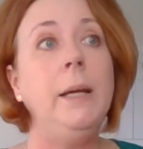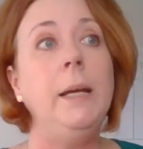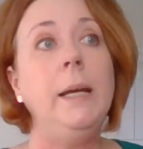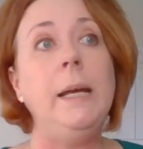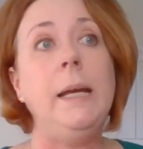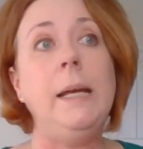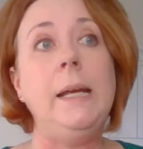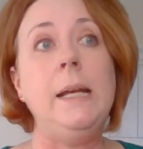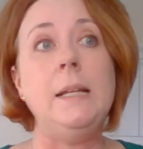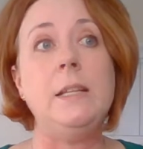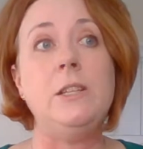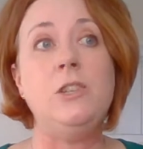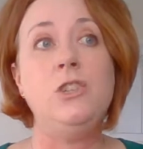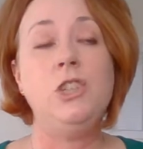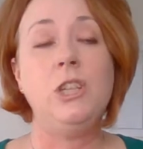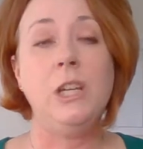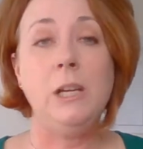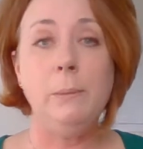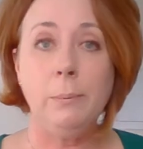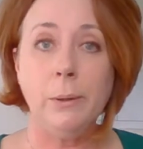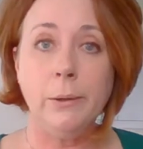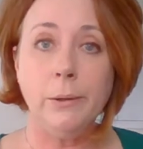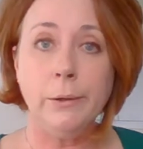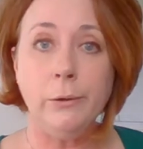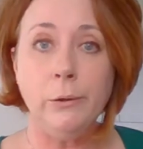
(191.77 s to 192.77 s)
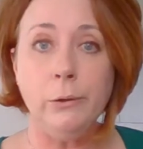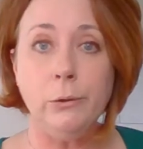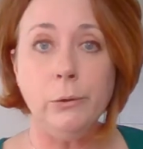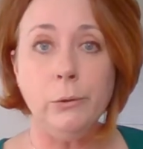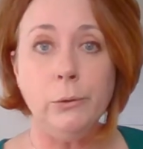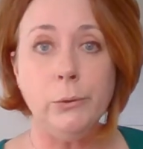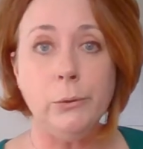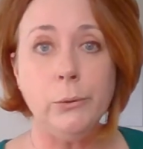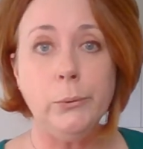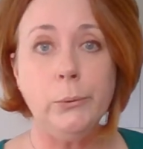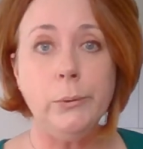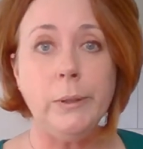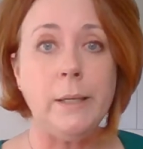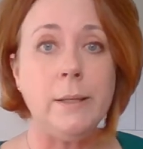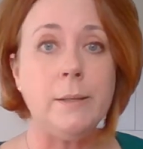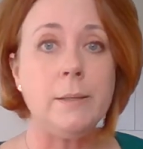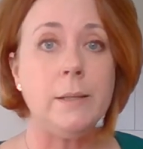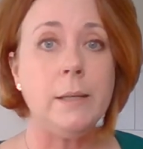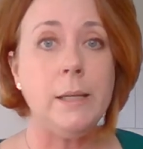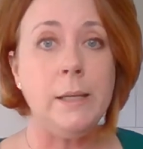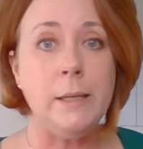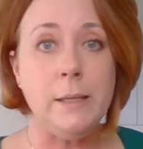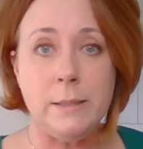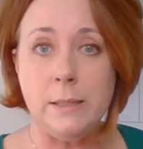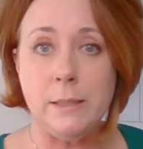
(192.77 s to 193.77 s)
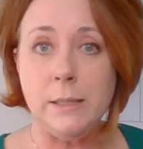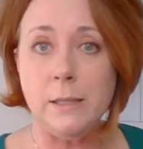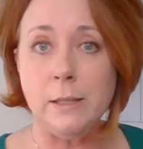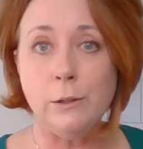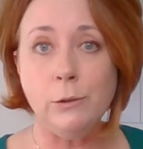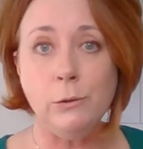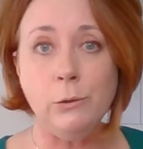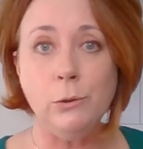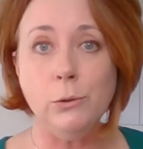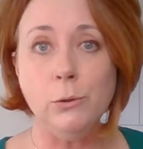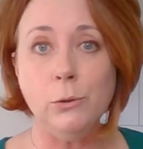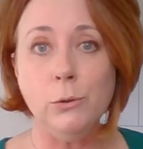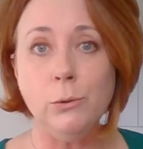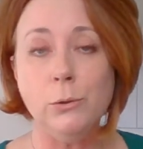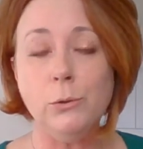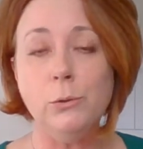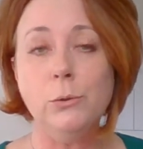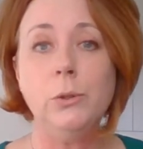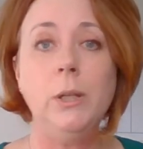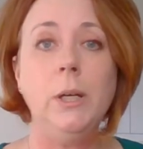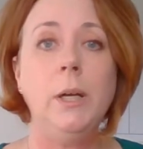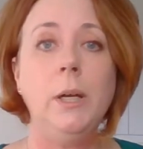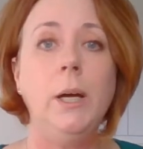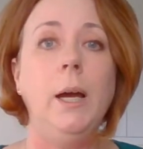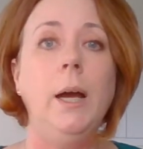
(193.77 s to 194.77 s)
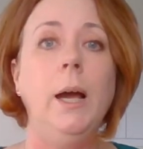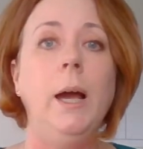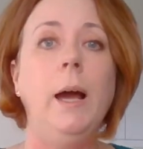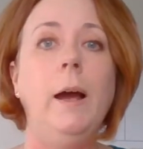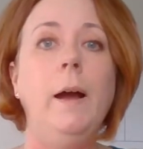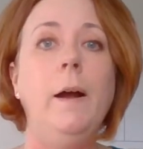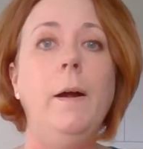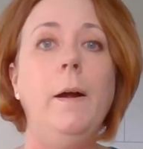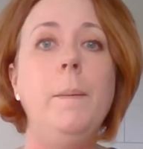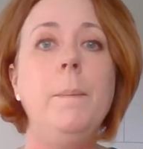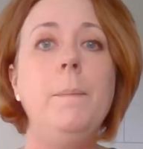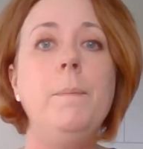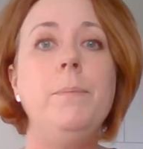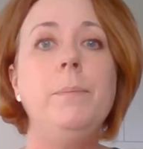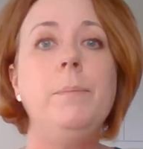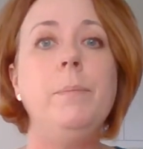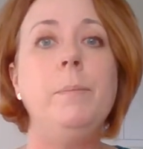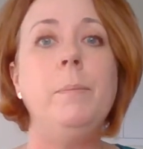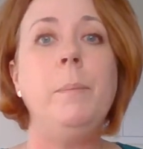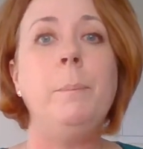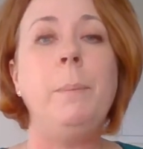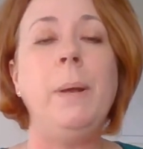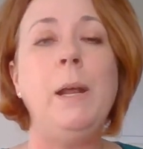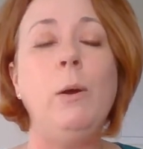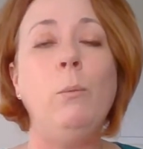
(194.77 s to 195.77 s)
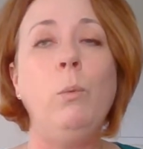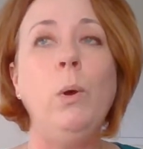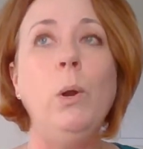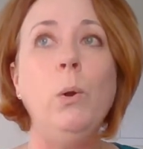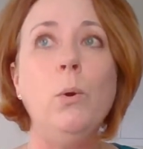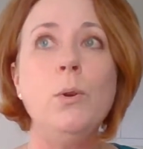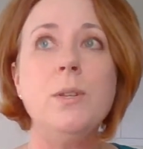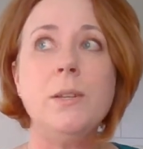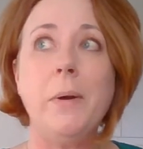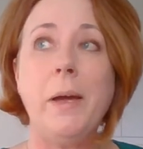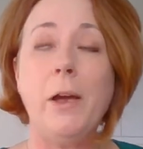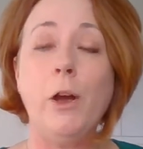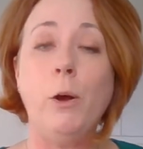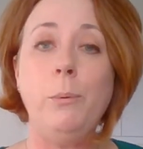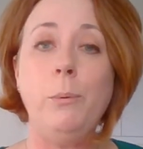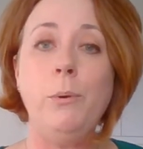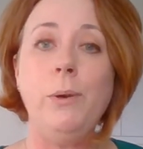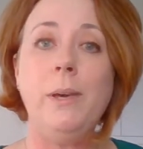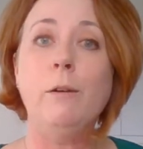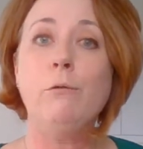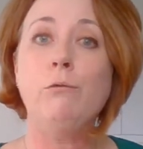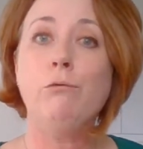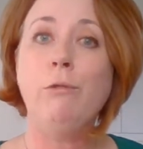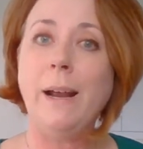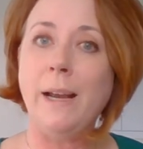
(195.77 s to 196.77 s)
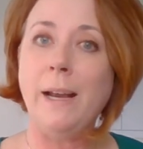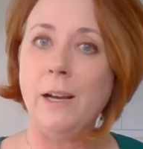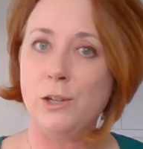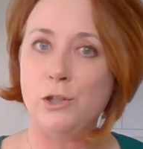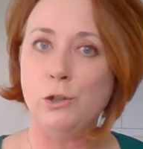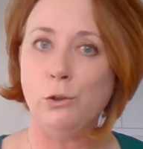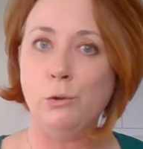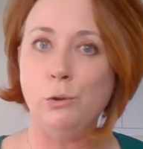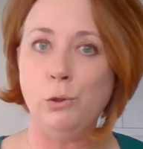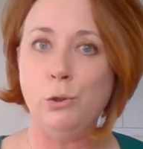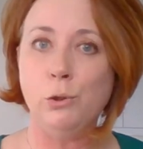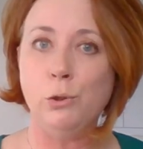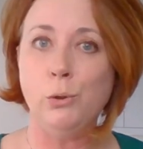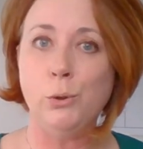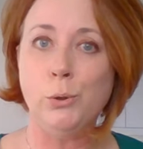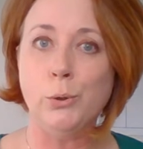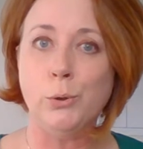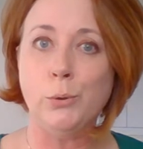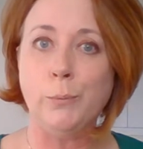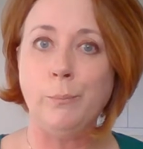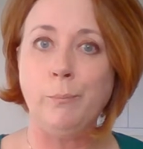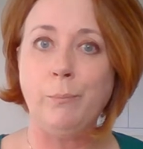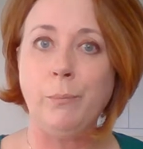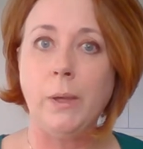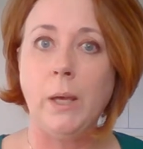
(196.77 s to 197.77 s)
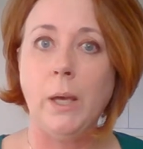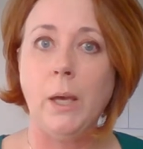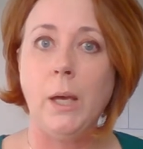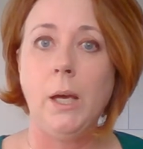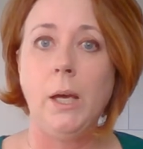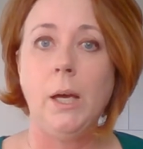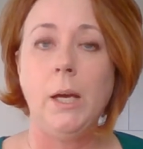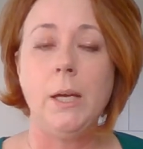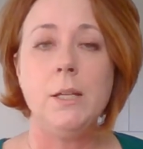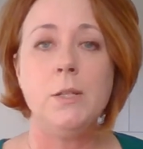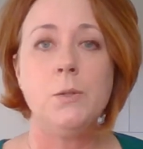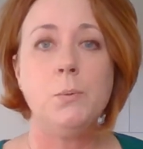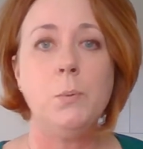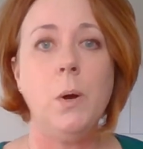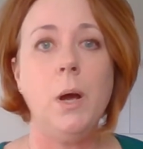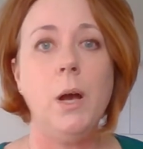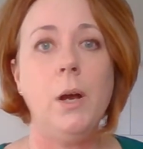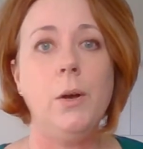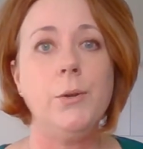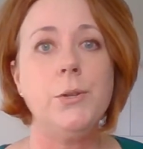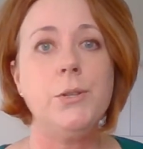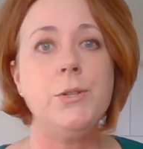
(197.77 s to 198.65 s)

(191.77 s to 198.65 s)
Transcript: It's cheaper than Google, it's easier than Google, but it will also help you get ranked on Google as well.